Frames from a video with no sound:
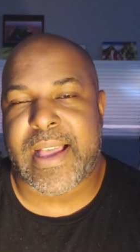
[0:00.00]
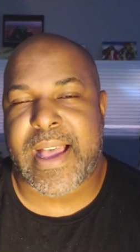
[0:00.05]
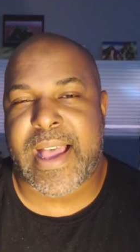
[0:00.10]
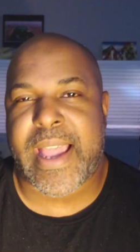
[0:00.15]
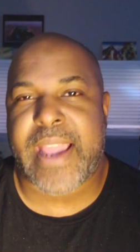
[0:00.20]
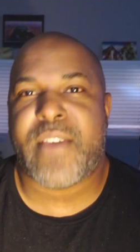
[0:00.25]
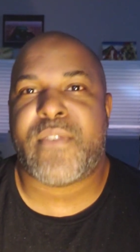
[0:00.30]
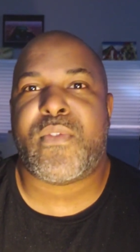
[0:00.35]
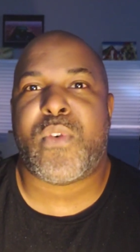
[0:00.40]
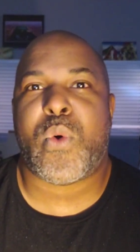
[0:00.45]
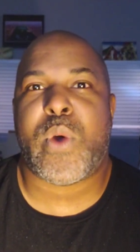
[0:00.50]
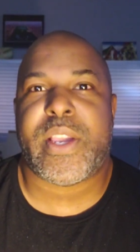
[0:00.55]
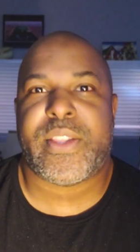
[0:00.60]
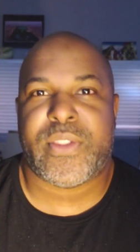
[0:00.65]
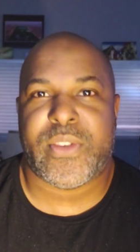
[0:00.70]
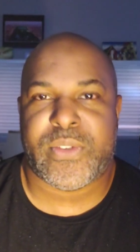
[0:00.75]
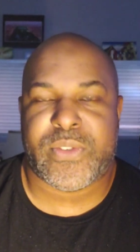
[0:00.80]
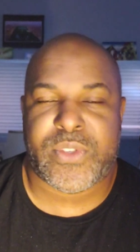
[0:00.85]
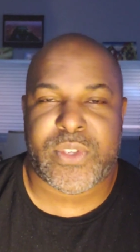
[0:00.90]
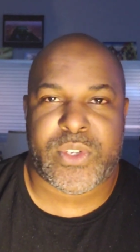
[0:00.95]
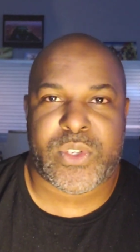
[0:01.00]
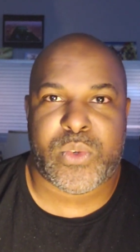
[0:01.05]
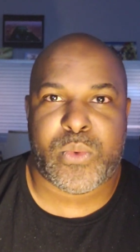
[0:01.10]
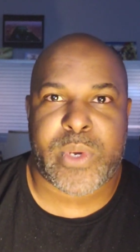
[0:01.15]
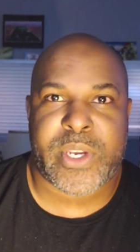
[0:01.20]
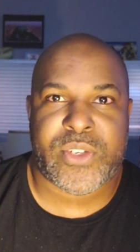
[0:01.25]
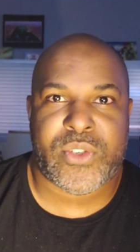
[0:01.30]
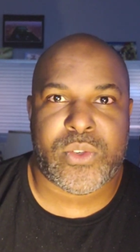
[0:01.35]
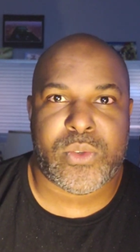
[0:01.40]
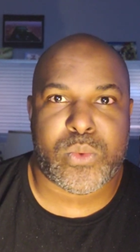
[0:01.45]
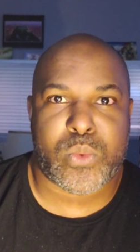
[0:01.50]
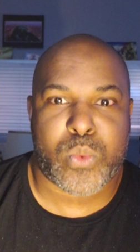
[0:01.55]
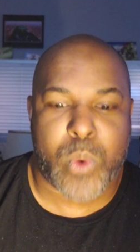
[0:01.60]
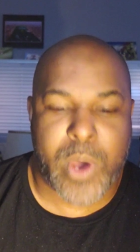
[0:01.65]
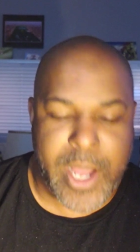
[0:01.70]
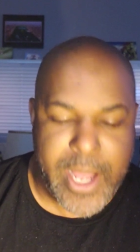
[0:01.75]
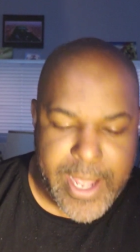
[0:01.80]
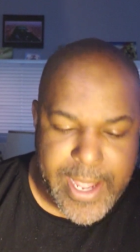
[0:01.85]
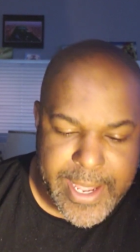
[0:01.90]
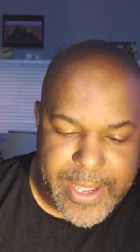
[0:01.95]
I avoid those situations.
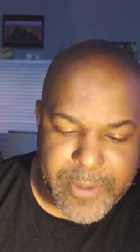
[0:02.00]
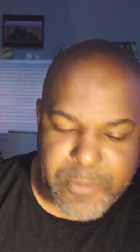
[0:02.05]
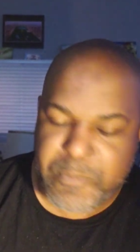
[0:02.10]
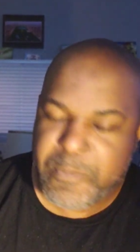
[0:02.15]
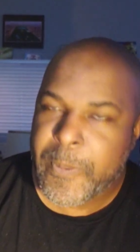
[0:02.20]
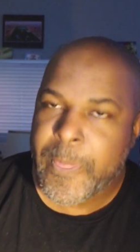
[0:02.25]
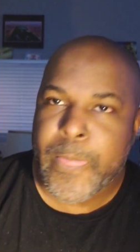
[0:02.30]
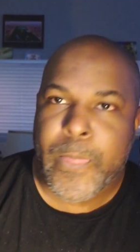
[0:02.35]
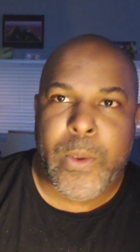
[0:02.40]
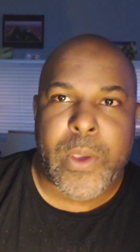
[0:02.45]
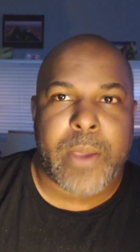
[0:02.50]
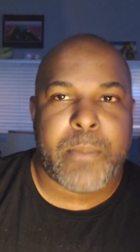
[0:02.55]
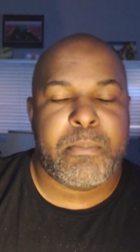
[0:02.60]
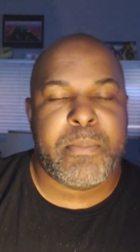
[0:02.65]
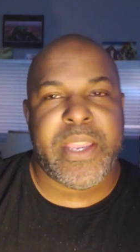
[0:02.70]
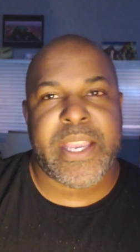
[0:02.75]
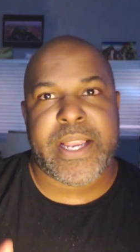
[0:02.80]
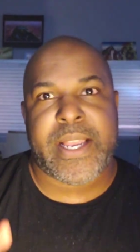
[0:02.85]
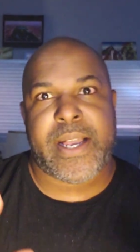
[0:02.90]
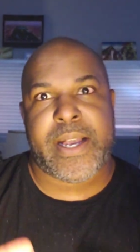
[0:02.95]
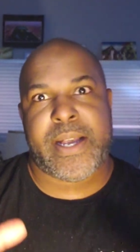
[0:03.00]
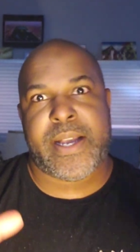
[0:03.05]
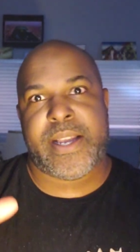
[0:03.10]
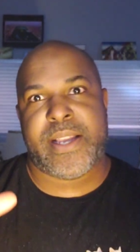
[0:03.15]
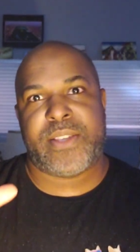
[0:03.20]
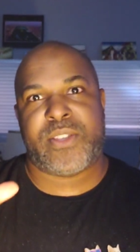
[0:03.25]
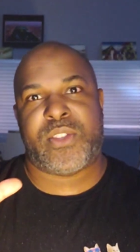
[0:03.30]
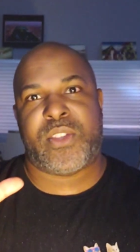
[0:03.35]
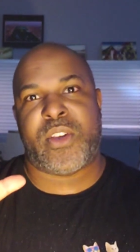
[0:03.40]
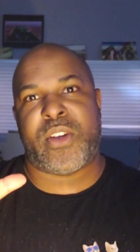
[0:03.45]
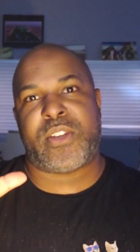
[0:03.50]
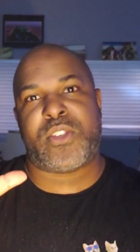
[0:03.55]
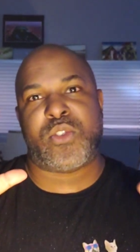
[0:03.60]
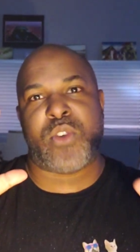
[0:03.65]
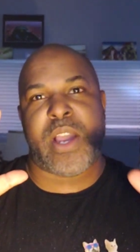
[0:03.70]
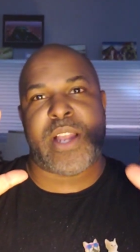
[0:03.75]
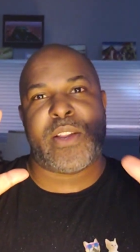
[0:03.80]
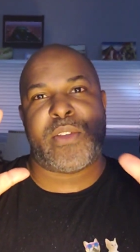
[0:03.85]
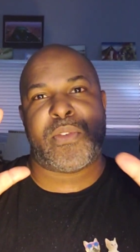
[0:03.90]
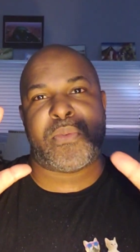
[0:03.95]
Why? Because they're
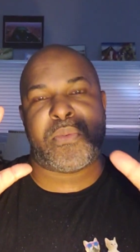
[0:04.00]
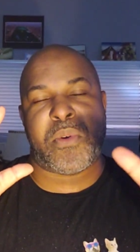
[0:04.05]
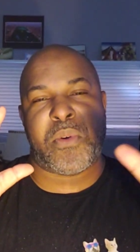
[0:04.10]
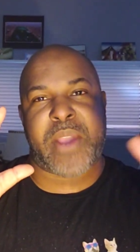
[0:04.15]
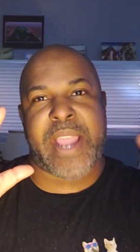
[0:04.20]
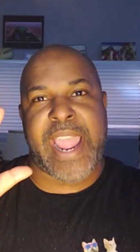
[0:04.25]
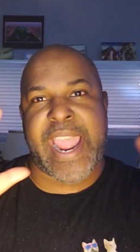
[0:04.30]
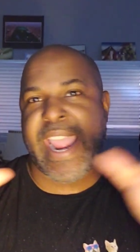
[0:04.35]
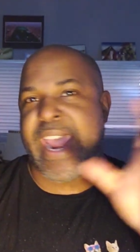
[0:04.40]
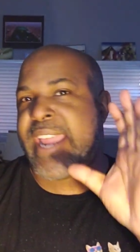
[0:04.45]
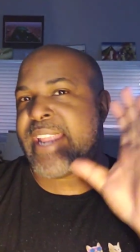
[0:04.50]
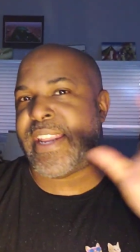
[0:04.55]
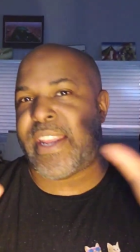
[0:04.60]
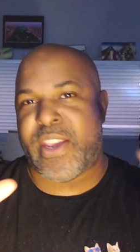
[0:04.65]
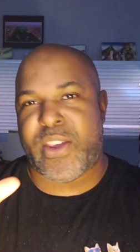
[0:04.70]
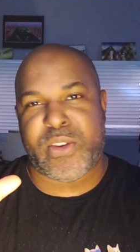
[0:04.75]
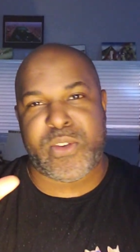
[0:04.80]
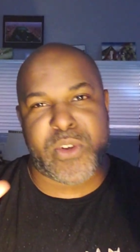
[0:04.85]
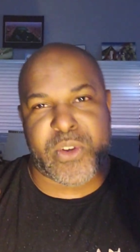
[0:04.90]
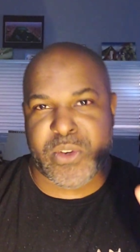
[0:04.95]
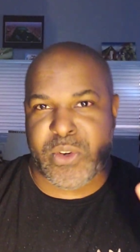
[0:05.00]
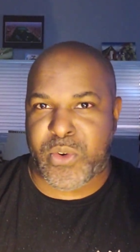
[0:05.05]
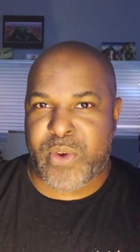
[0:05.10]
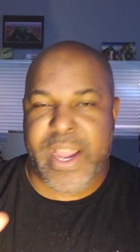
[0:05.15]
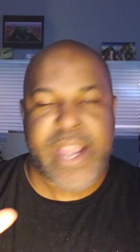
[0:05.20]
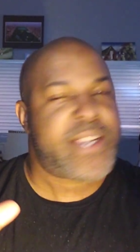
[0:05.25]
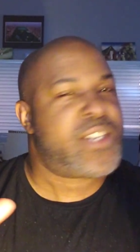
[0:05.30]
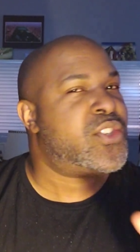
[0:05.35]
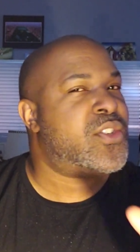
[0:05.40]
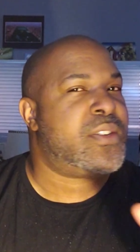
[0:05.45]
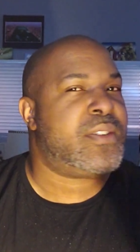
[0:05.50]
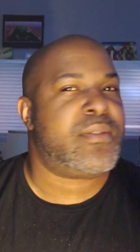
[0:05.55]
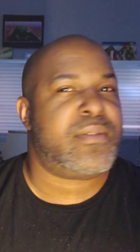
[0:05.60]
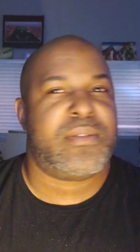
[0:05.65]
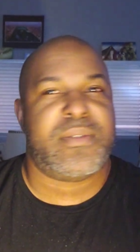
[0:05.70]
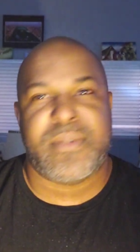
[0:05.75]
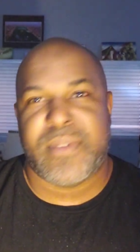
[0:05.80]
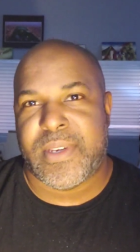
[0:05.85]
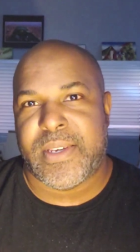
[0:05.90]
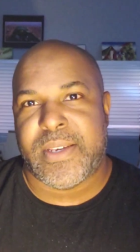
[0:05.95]
trying to throw candy in your direction,